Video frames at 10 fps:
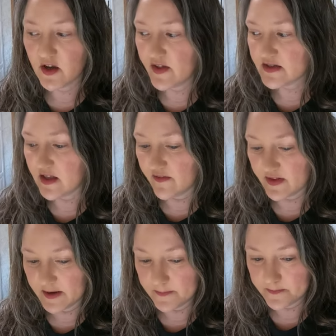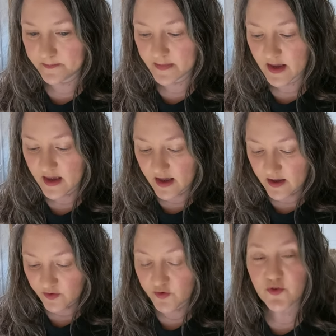so that's lovely.
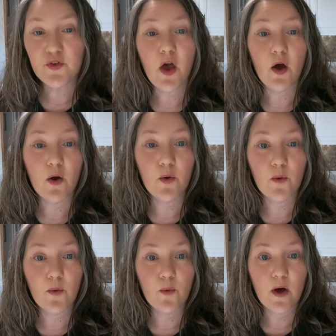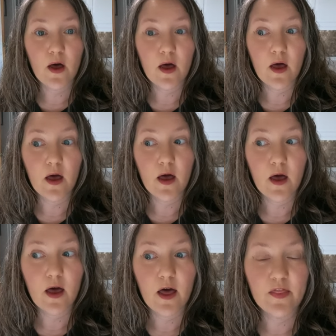So,
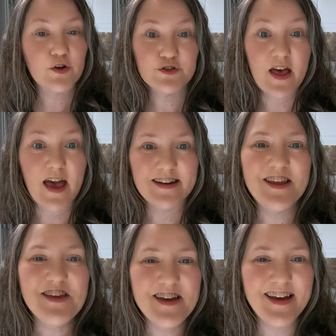there's that.